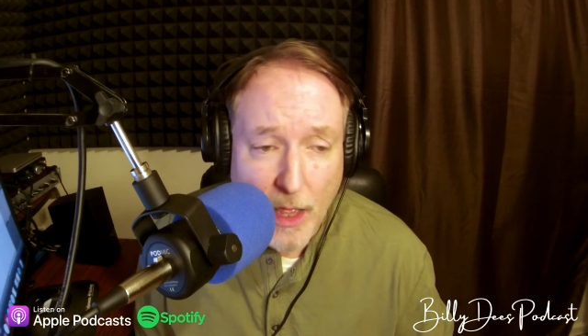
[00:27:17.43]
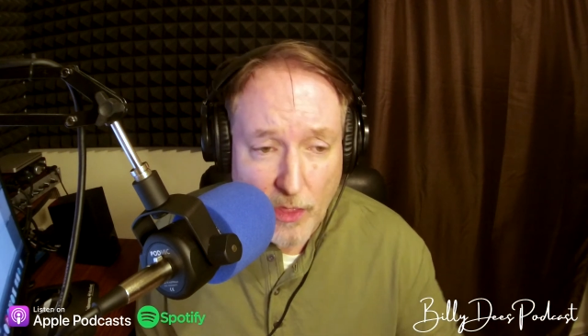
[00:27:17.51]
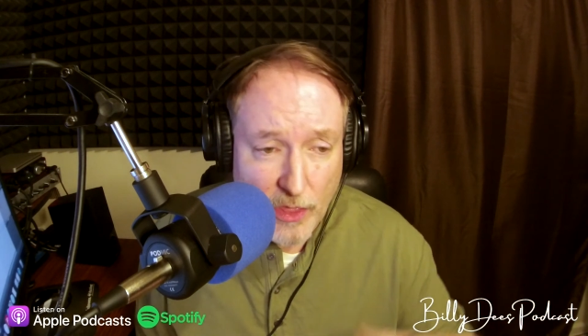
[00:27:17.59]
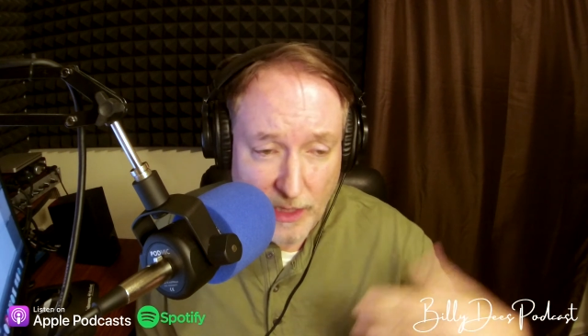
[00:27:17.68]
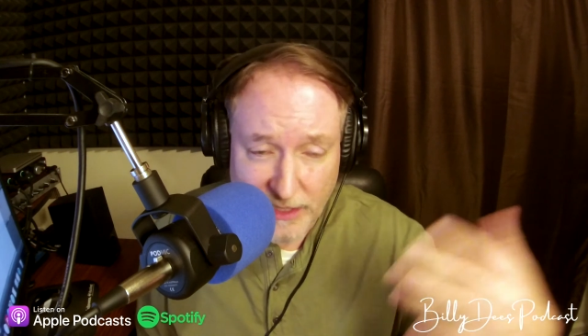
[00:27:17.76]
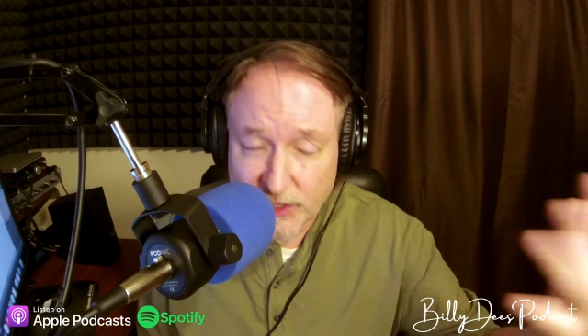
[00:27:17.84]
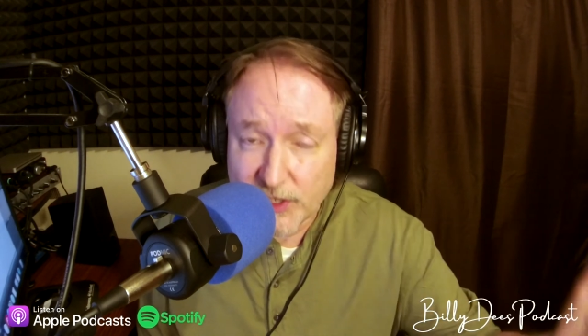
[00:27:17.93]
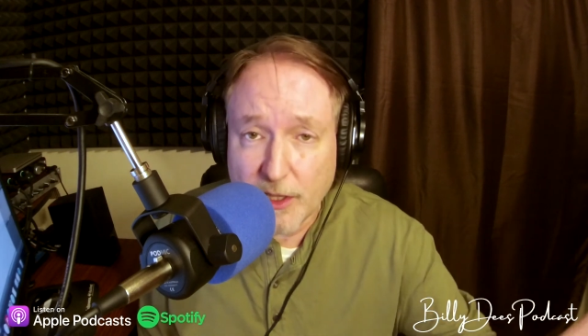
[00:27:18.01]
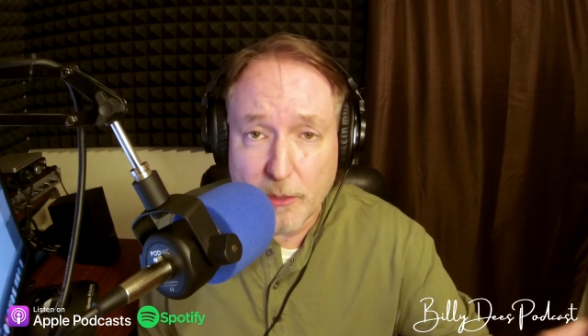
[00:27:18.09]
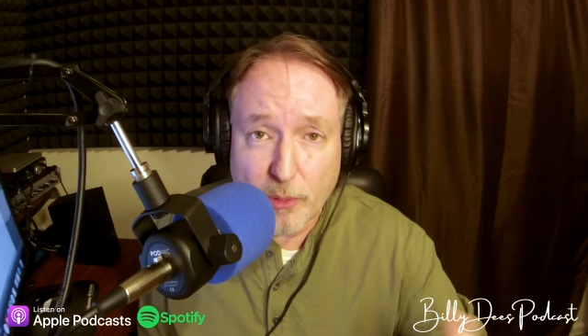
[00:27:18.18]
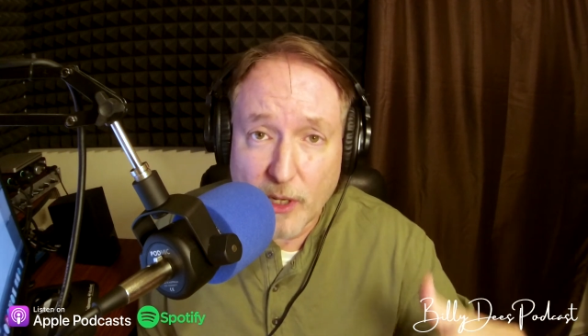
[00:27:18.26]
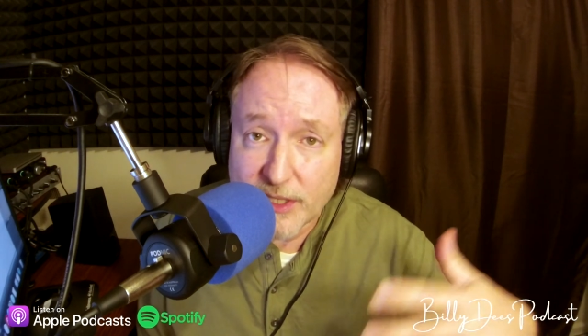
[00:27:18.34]
Let's say
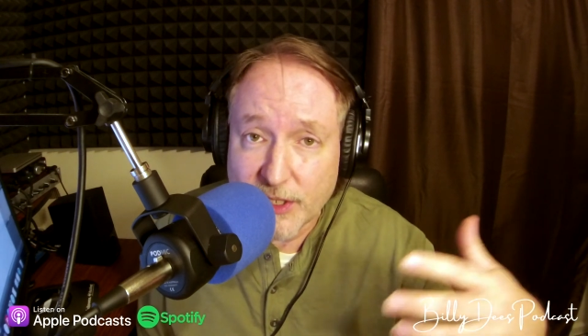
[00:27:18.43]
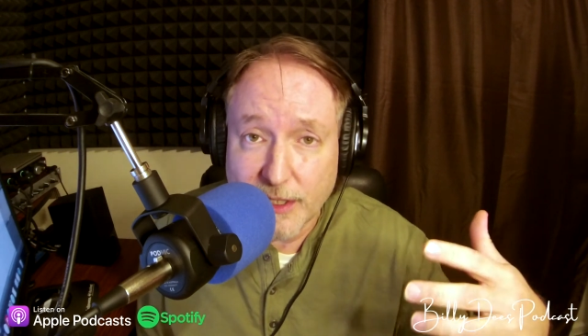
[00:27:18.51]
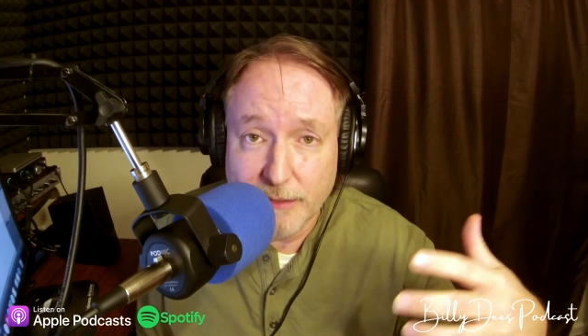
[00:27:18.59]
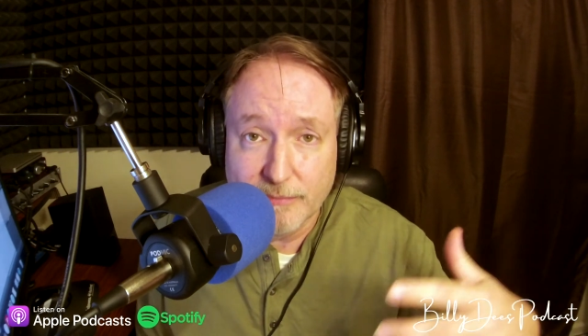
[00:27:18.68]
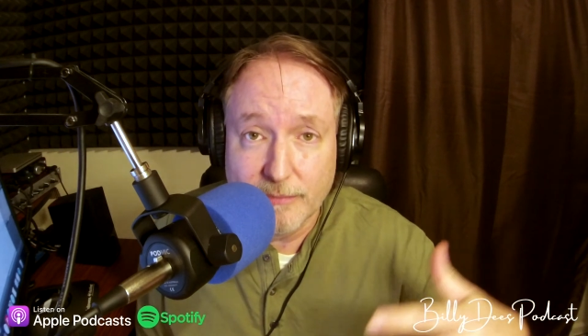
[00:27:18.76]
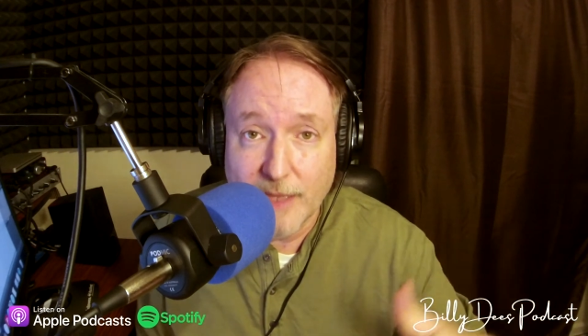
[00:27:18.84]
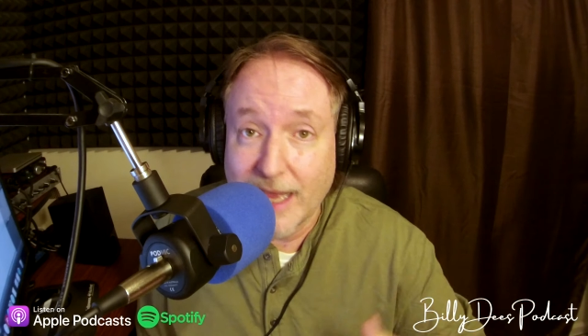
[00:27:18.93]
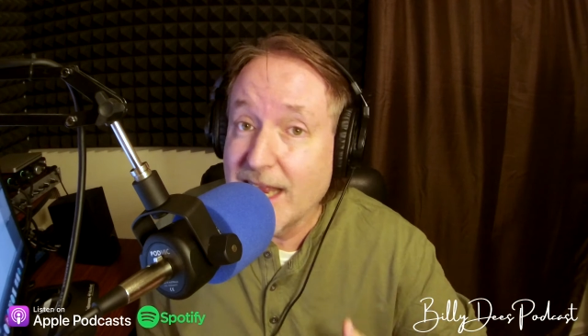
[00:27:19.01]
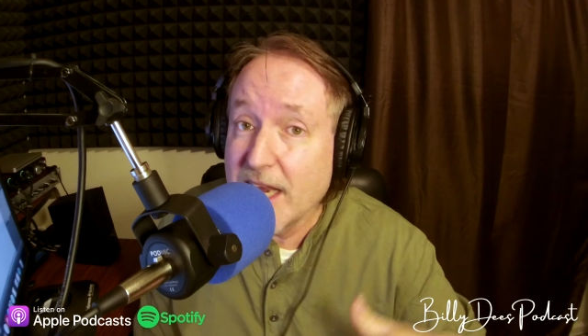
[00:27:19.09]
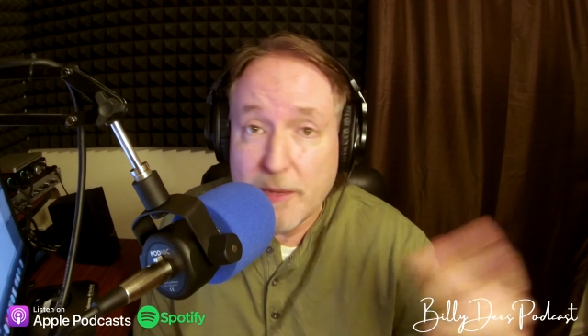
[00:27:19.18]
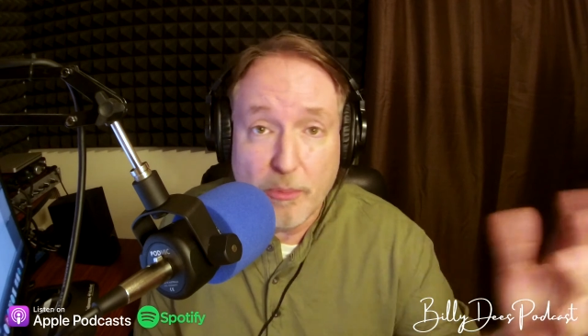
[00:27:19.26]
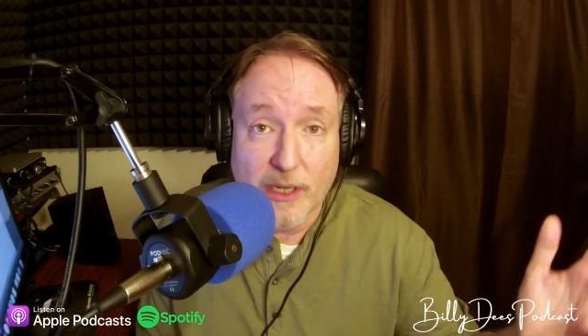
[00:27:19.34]
the president, and
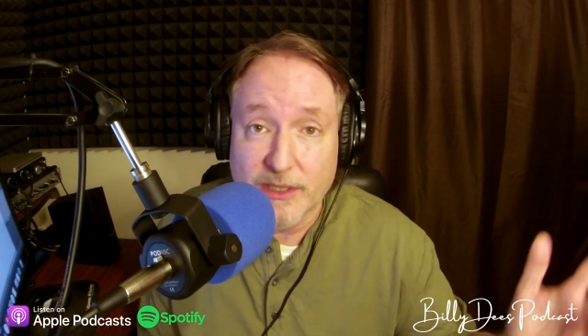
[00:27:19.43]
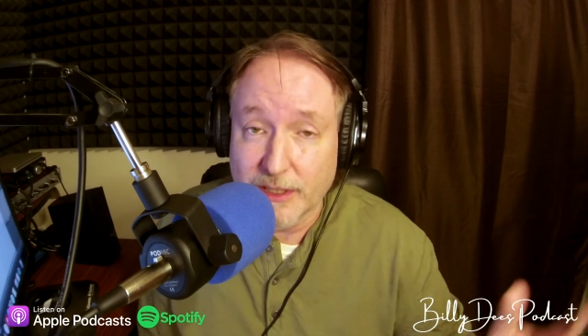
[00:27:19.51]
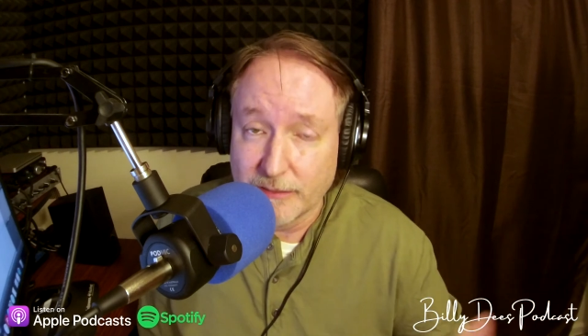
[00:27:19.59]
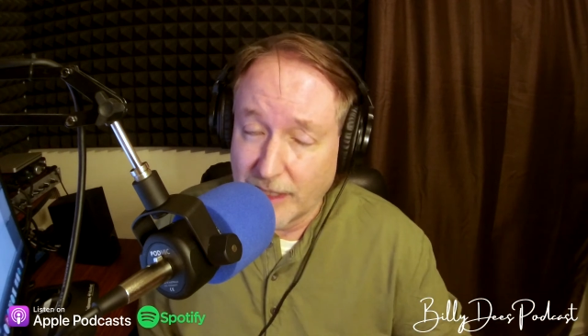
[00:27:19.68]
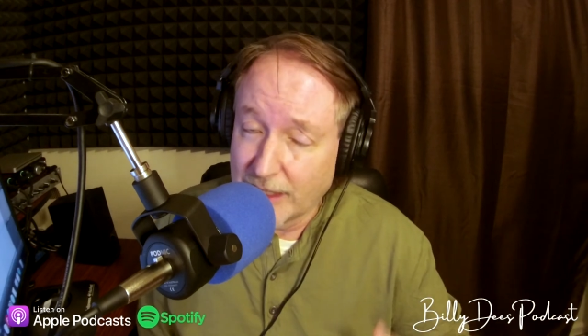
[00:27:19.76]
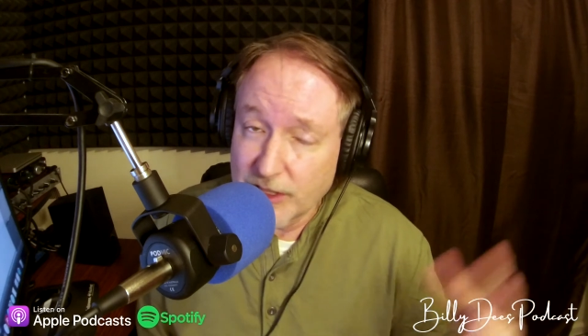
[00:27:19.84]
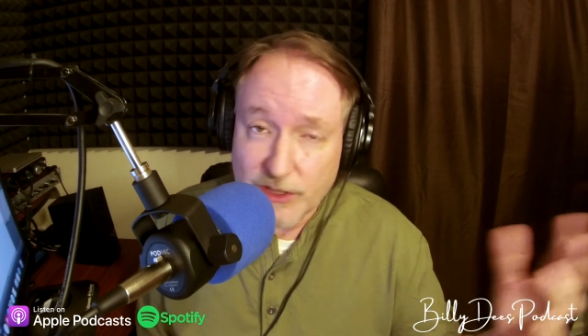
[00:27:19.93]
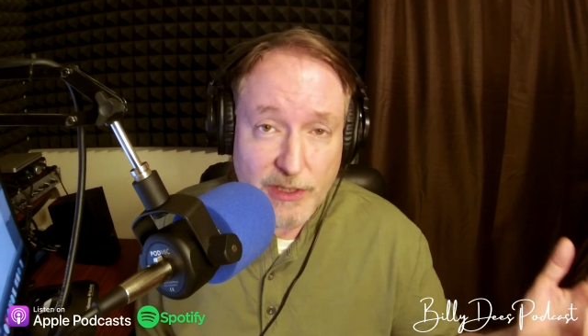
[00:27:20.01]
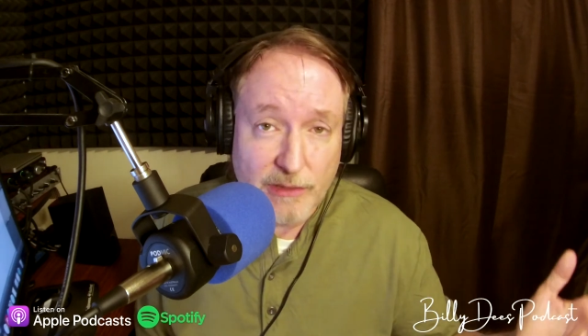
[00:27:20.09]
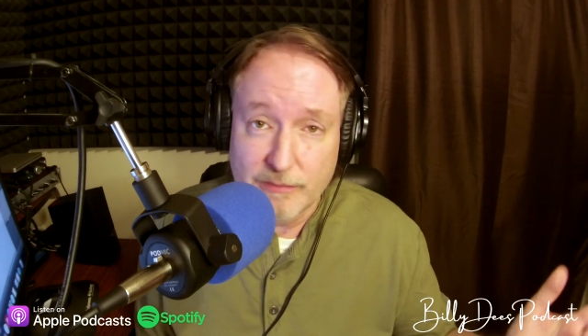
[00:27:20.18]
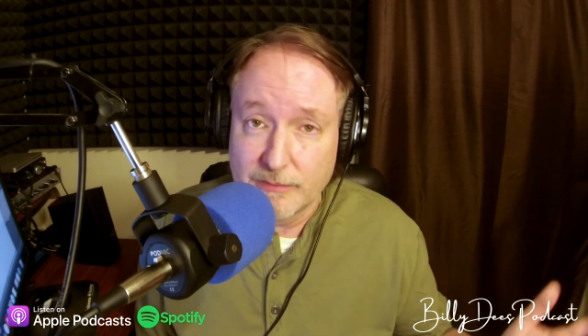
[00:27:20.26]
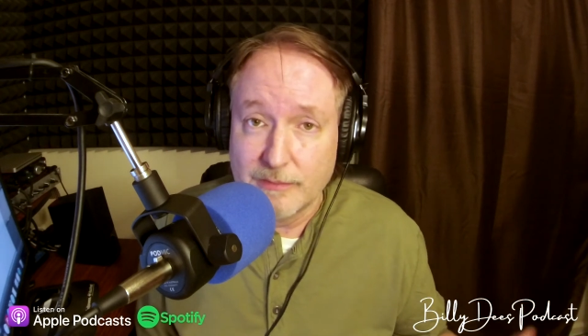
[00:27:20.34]
any president, not just the